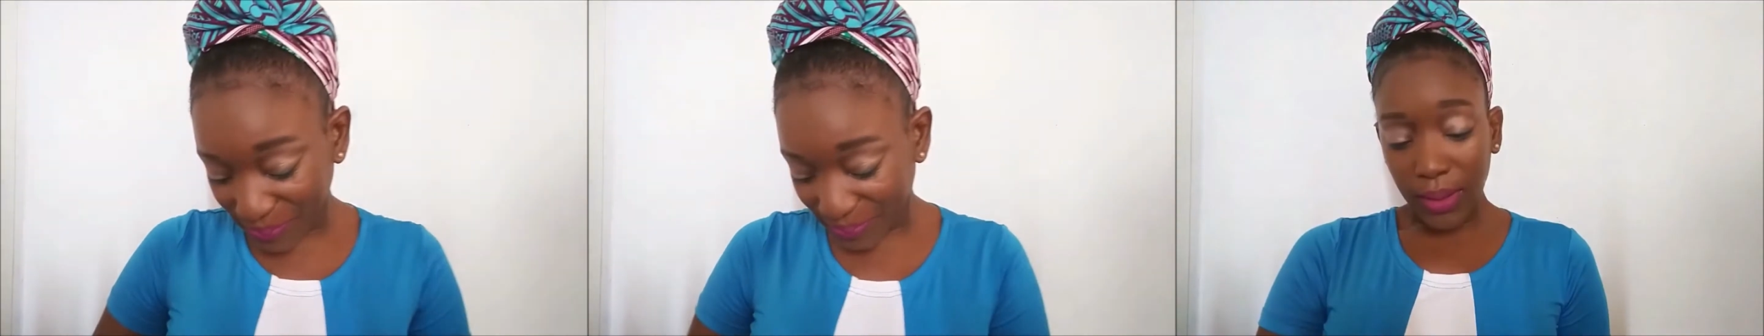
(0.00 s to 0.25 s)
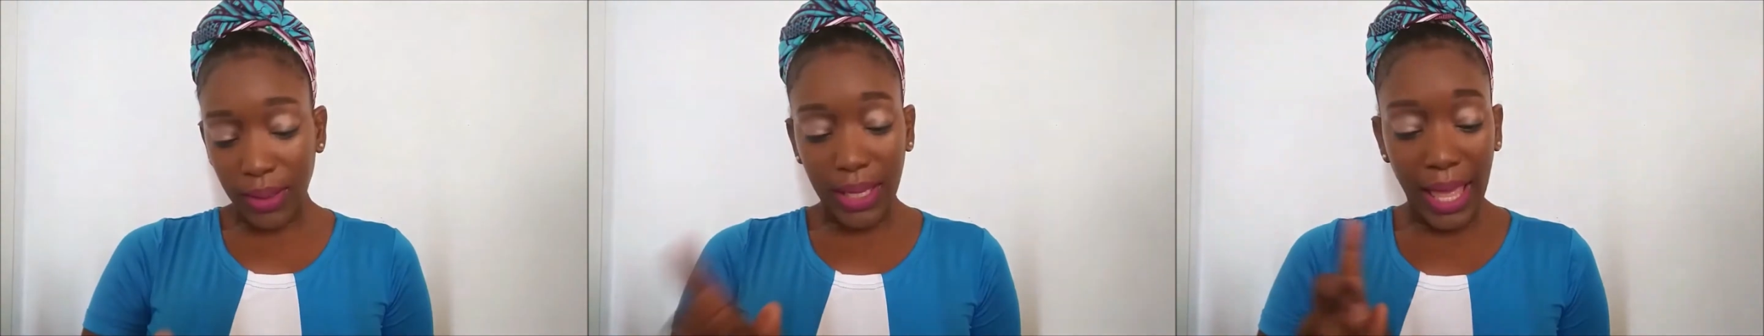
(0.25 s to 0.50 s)

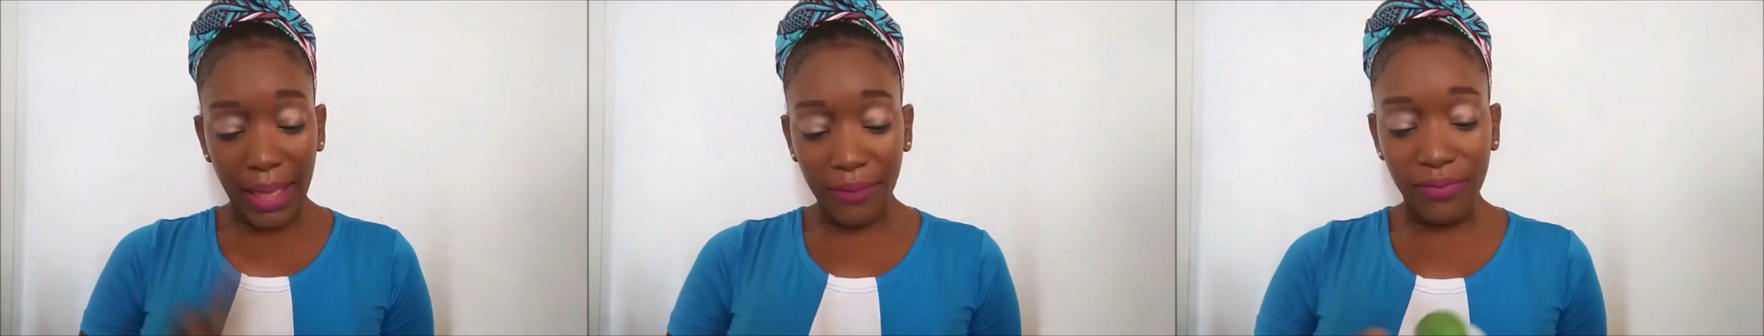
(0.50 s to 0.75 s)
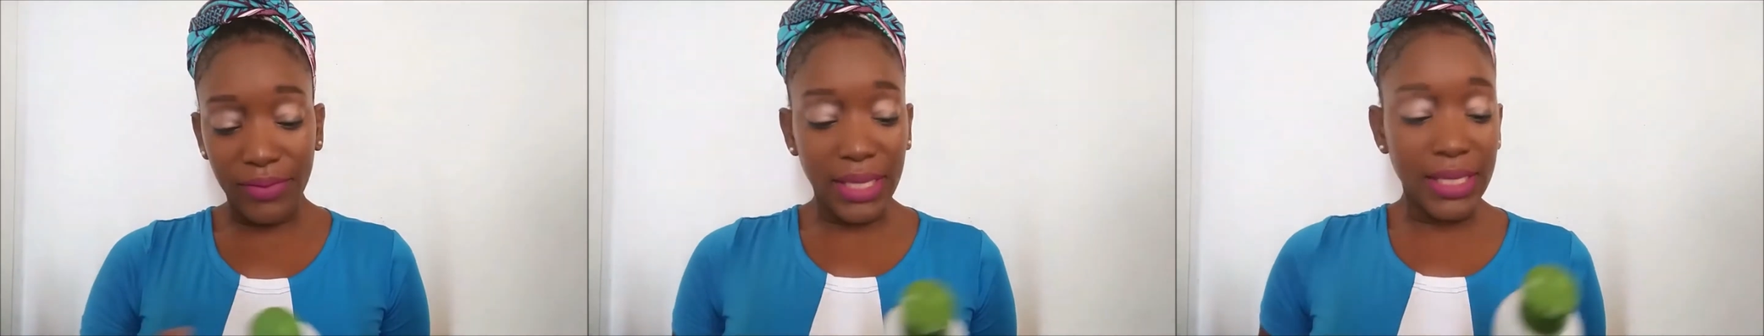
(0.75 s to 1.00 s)
Then I
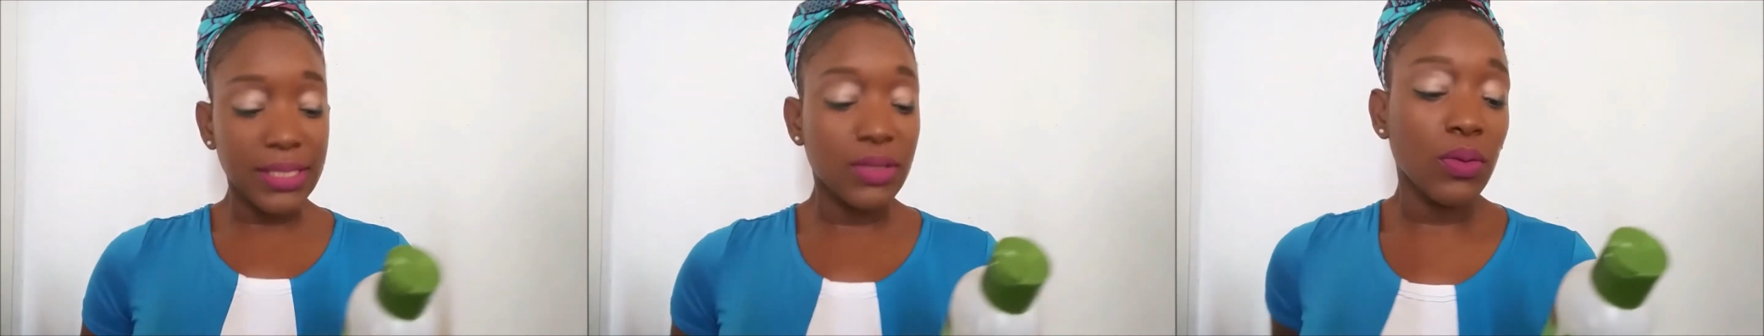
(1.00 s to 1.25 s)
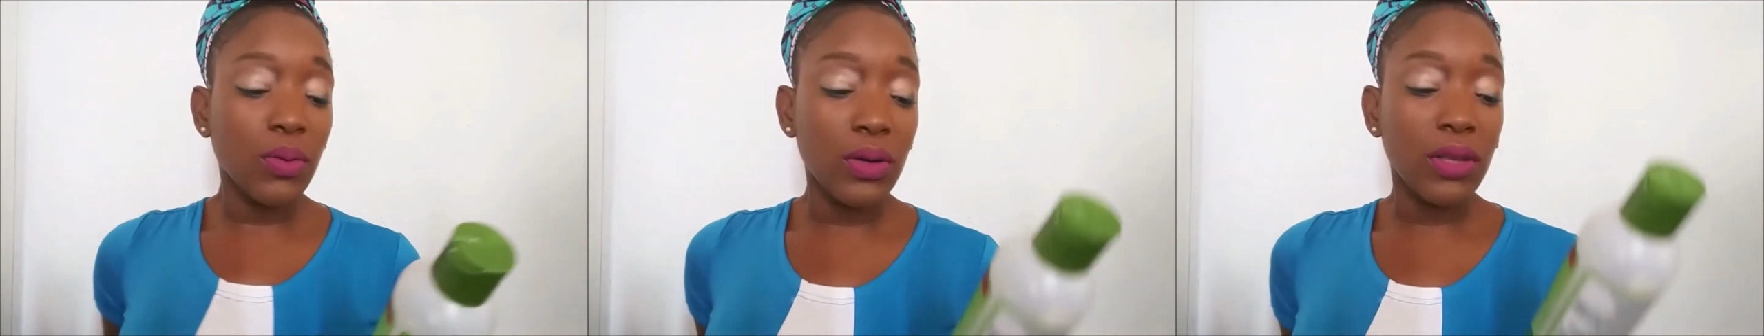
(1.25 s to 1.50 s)
have
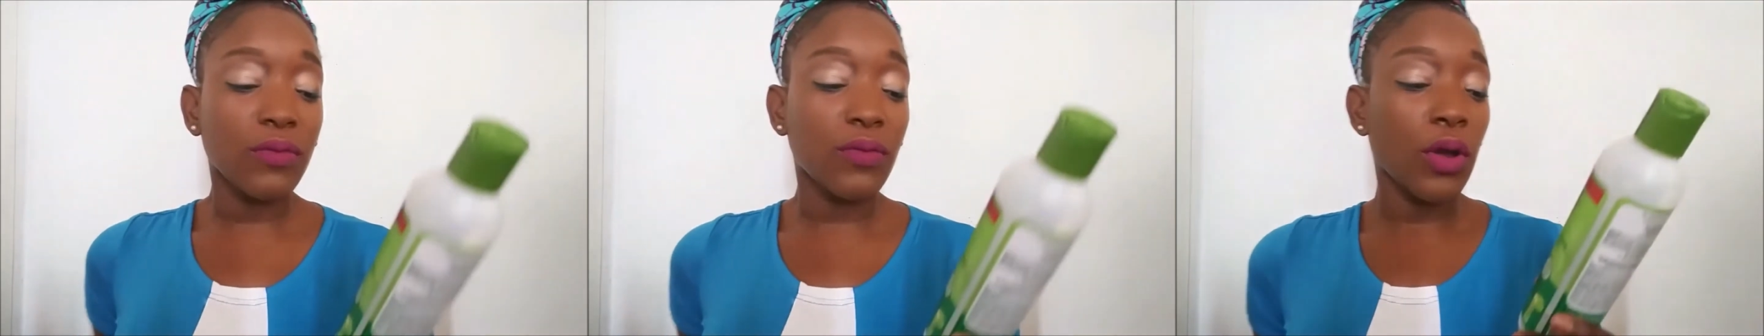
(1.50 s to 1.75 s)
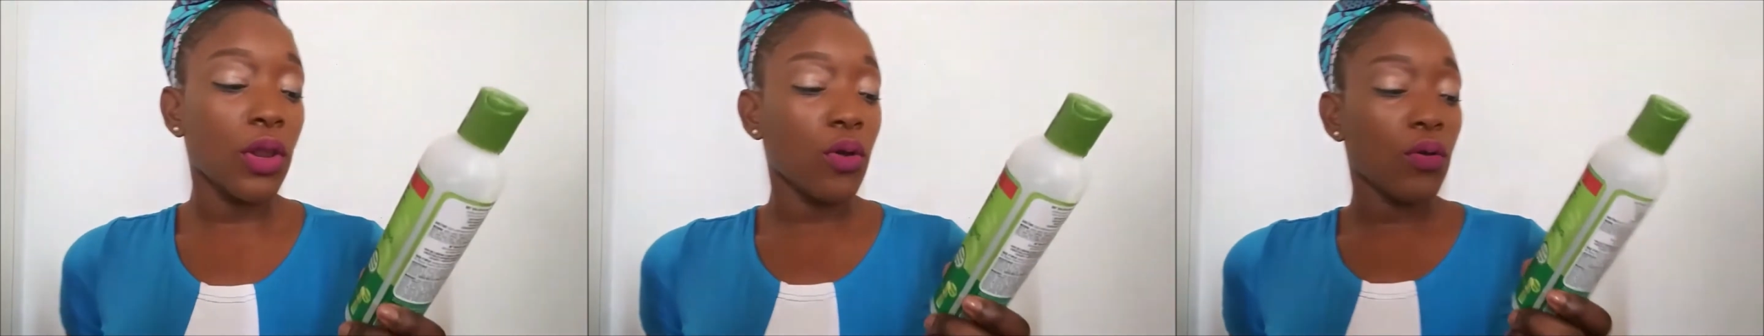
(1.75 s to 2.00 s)
this olive
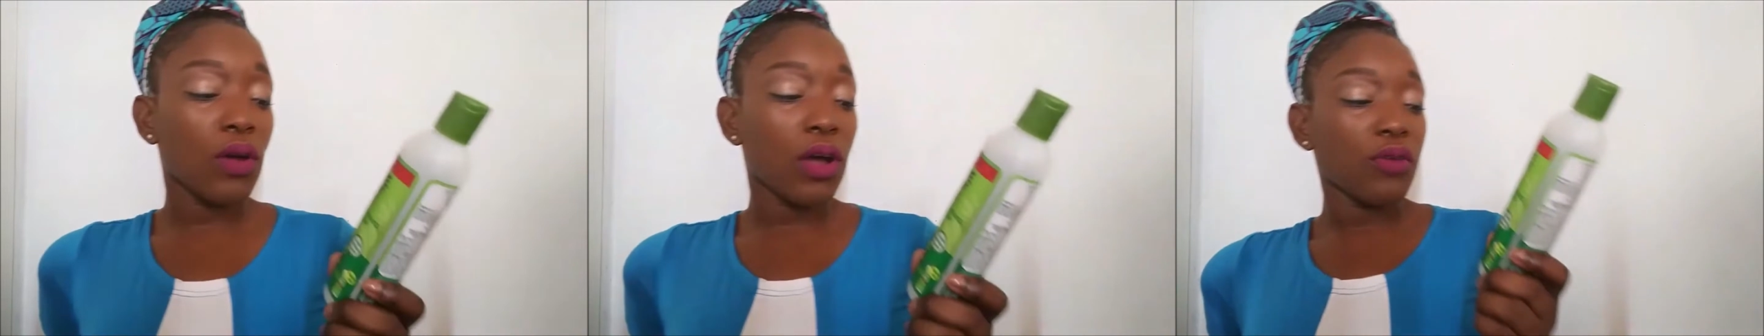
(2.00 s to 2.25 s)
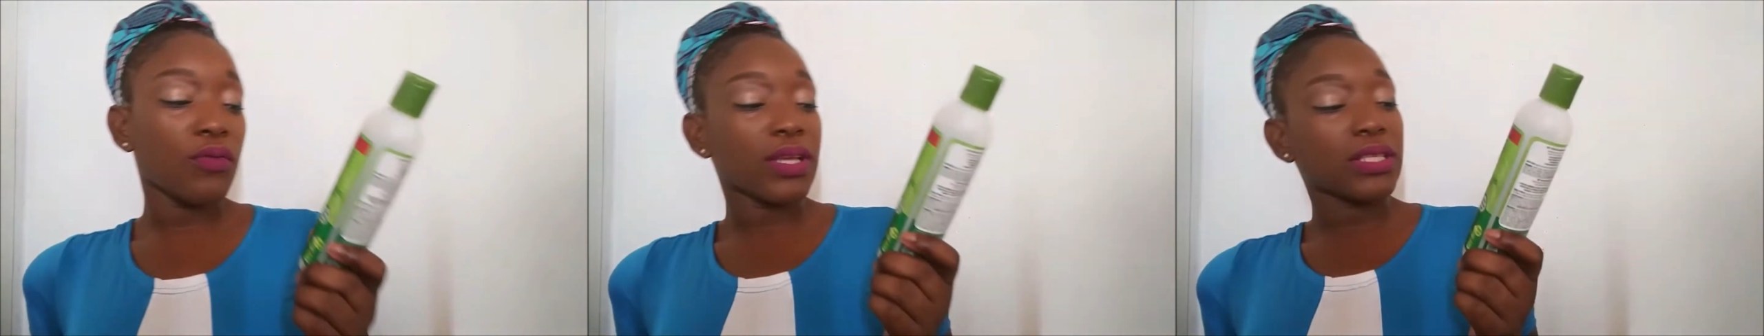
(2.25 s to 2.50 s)
oil
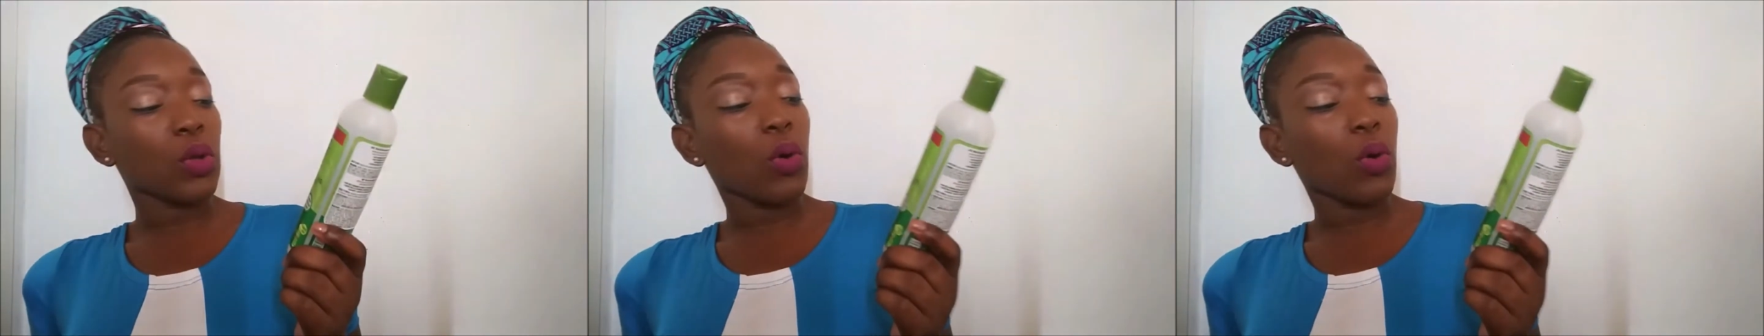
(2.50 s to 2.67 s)
ORS